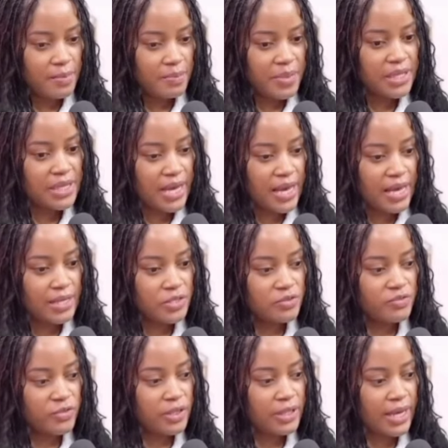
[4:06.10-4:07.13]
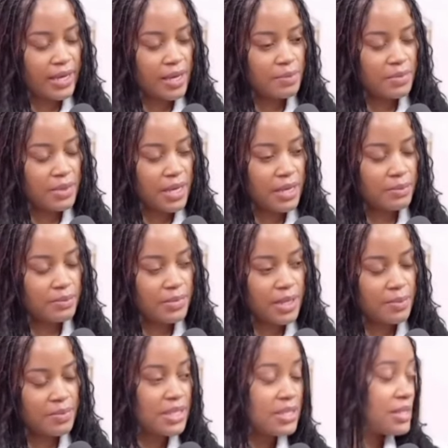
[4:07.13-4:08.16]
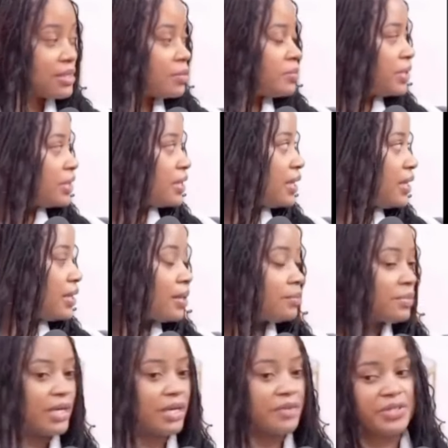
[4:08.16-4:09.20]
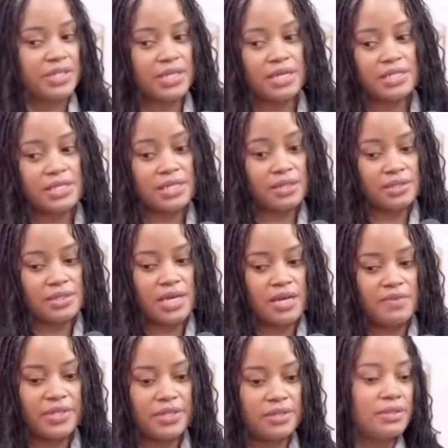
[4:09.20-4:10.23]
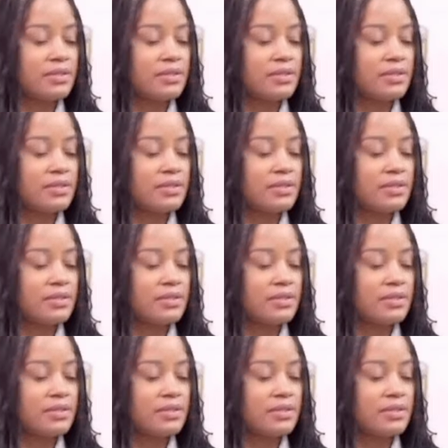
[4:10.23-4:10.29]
for lack of a better term. We're dummies. We're idiots.